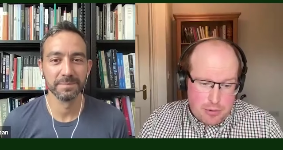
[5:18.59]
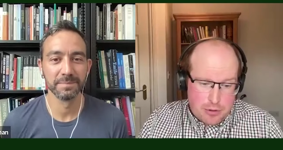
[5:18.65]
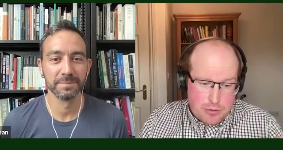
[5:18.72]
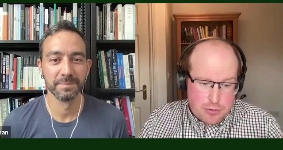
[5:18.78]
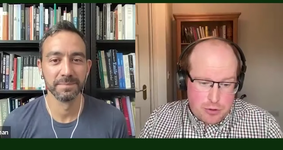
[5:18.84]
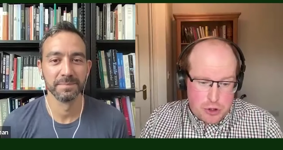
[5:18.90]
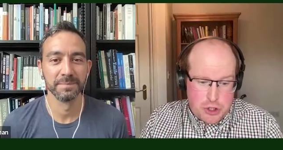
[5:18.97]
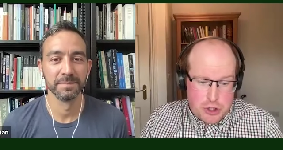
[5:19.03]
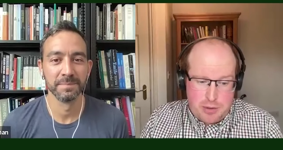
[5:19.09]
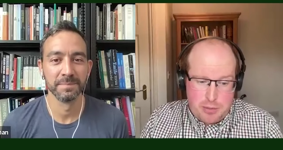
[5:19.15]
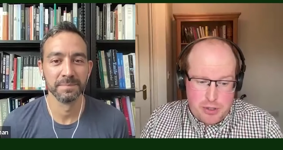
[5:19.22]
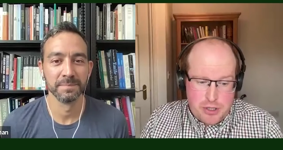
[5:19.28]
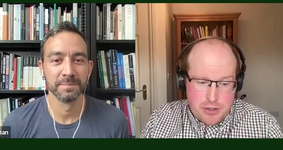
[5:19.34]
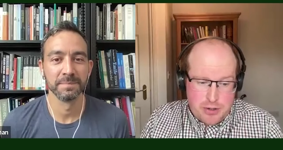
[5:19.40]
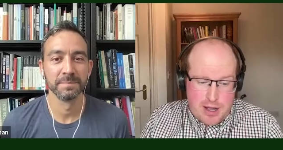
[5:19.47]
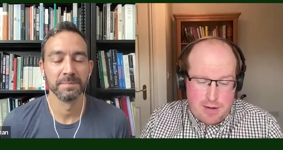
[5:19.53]
Speaker 1: But crucially,
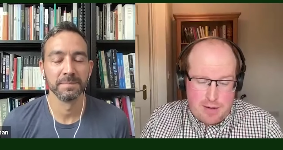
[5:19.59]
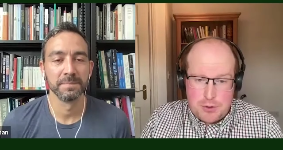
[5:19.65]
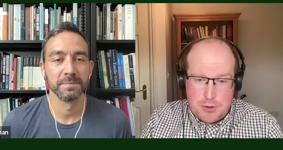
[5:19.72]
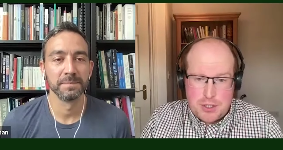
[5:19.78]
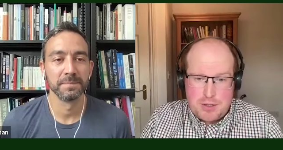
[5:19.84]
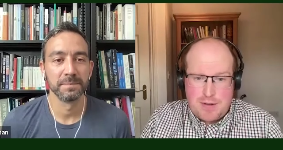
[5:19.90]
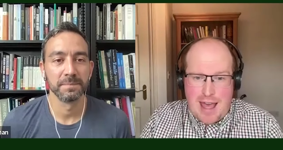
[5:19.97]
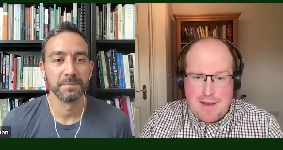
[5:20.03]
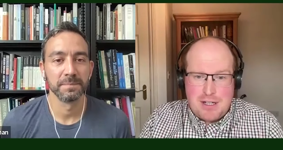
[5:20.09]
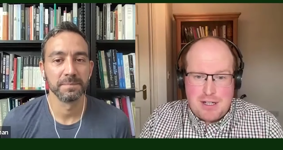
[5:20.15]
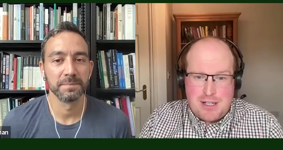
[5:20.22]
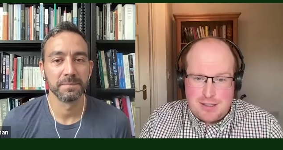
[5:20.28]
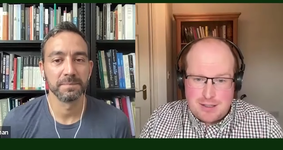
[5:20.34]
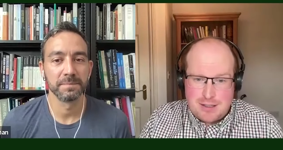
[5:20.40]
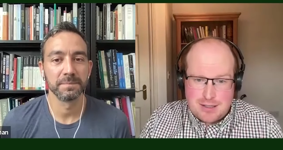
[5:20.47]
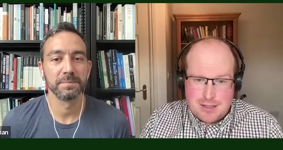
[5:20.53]
we do have lots of
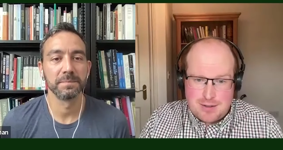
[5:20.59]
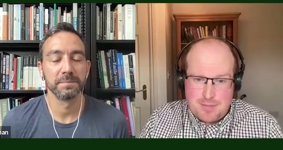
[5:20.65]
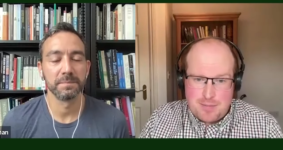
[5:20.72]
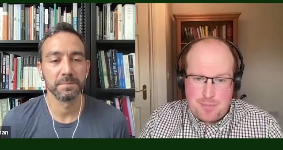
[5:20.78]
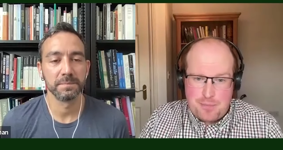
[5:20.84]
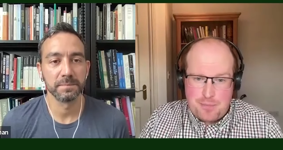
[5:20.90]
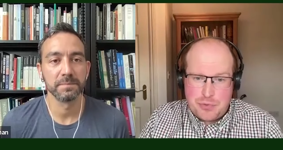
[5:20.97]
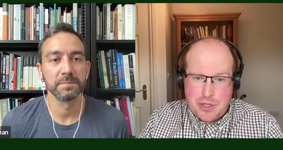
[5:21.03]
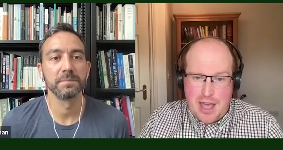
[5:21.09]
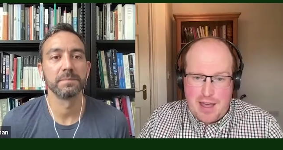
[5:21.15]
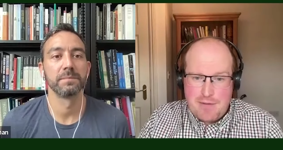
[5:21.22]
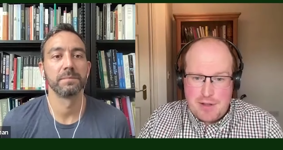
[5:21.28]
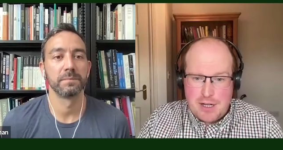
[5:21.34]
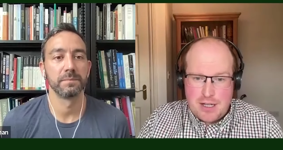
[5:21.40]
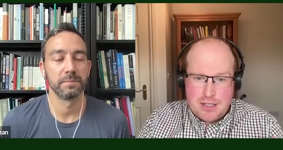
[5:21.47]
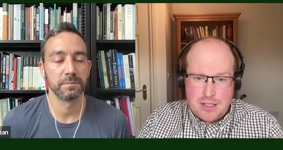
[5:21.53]
evidence
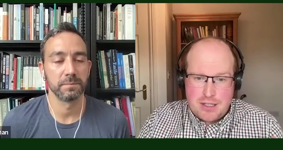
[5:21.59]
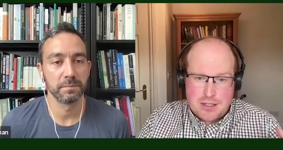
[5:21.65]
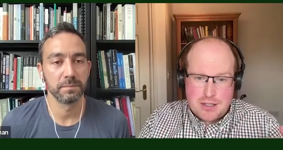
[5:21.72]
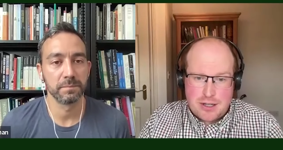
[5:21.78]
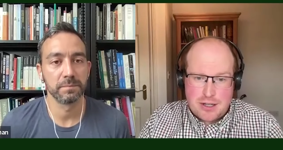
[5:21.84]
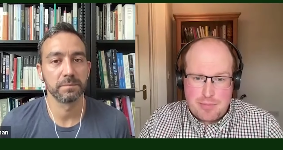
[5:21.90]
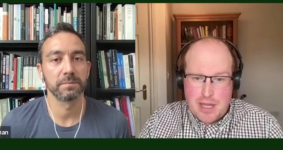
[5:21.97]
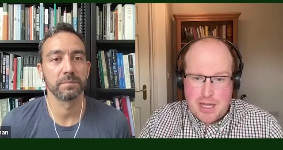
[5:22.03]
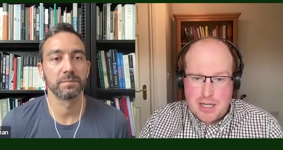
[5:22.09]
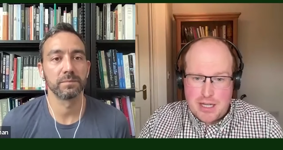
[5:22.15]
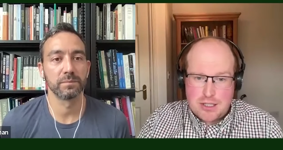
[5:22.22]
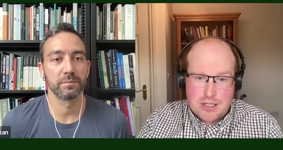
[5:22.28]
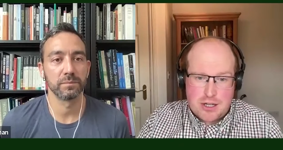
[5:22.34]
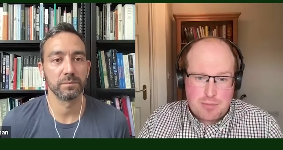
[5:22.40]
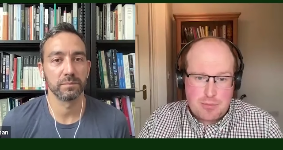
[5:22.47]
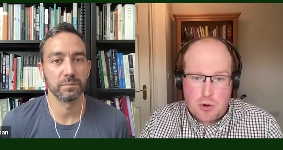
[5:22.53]
evidence that can make
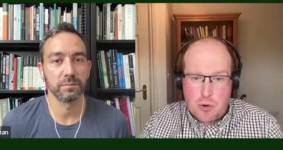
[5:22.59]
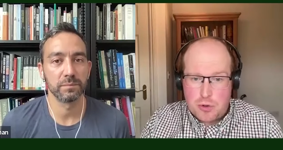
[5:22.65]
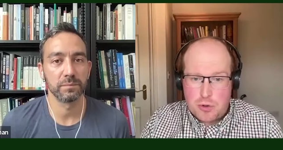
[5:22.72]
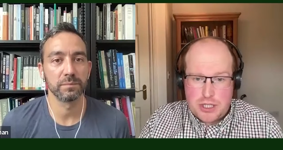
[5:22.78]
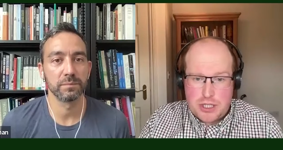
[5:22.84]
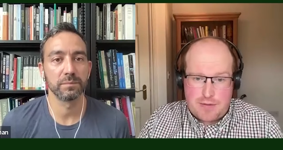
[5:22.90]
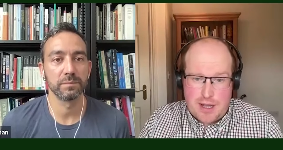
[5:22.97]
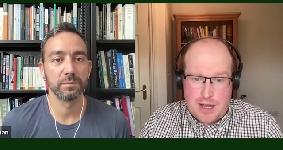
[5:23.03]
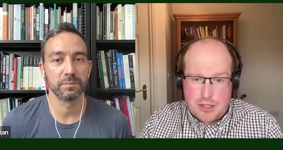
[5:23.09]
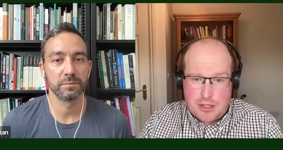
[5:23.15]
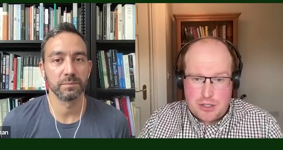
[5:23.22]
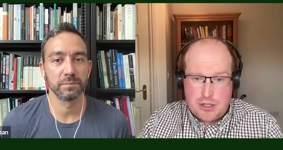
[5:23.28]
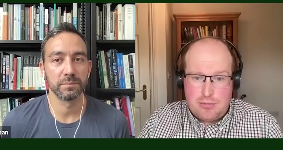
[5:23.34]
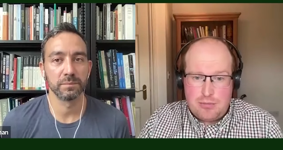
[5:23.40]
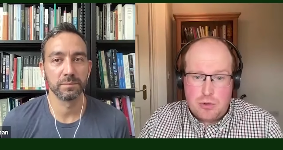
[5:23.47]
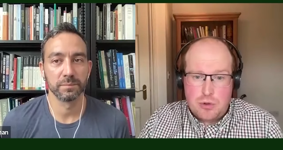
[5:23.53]
some courses of
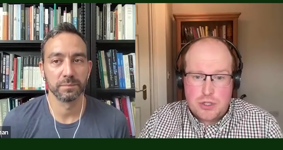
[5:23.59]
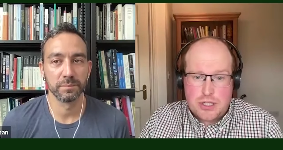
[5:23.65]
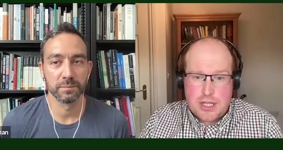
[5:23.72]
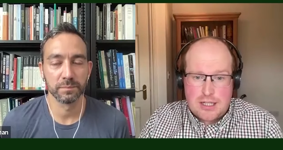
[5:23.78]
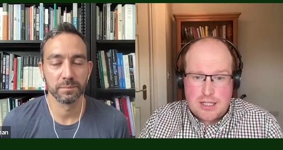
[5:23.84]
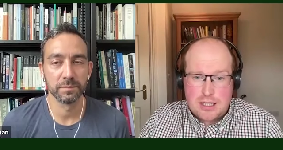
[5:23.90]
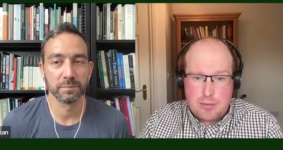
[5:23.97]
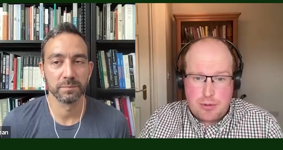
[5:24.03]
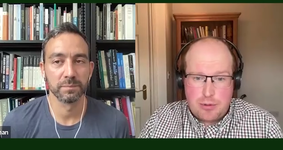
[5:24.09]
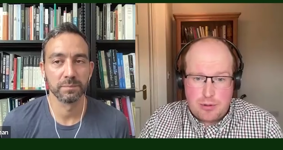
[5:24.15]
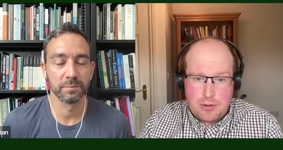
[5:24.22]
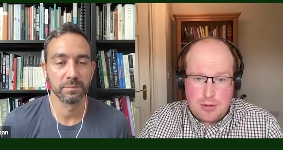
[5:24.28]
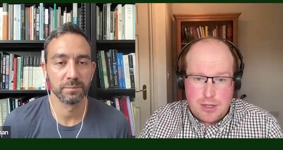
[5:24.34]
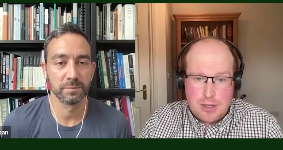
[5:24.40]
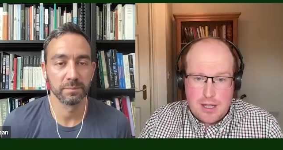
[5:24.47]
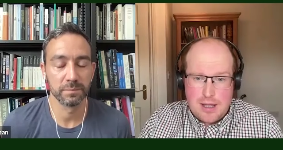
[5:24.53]
action more
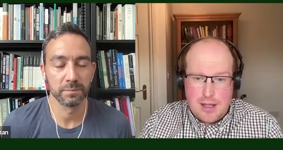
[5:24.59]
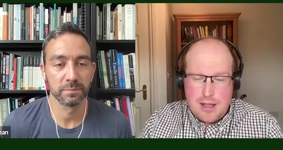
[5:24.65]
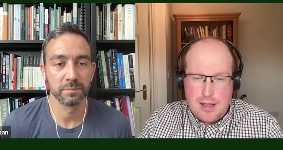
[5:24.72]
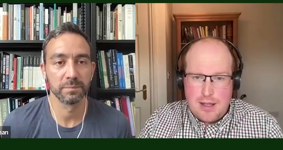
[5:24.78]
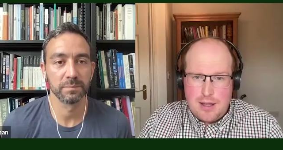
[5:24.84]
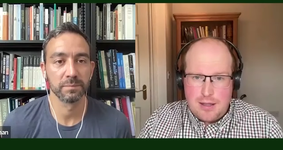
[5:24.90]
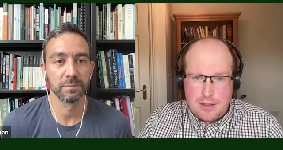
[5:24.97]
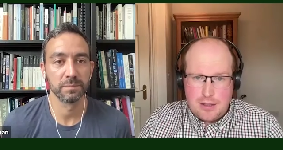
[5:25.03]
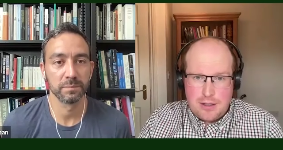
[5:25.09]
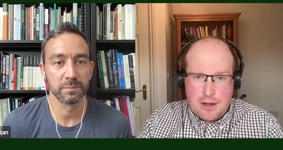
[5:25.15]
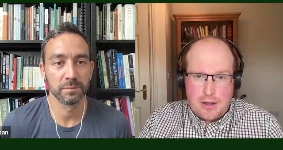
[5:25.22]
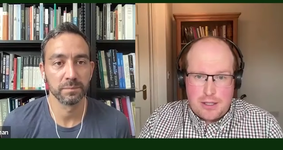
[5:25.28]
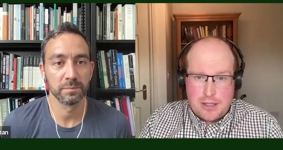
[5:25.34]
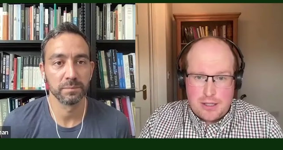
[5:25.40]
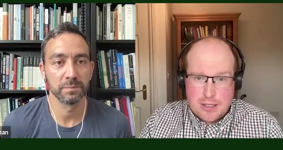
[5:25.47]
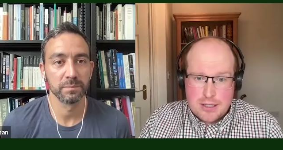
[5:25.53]
sensible
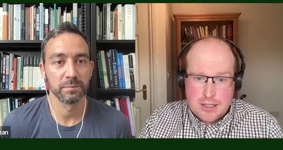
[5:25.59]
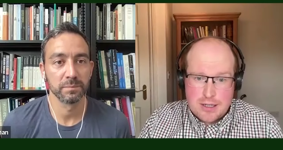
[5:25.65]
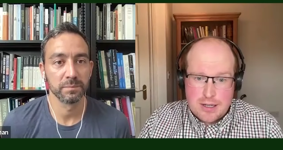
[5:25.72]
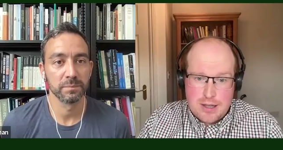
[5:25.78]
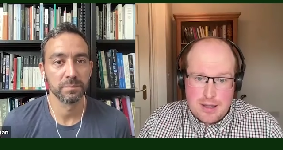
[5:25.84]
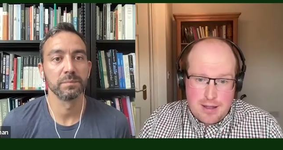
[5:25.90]
than others.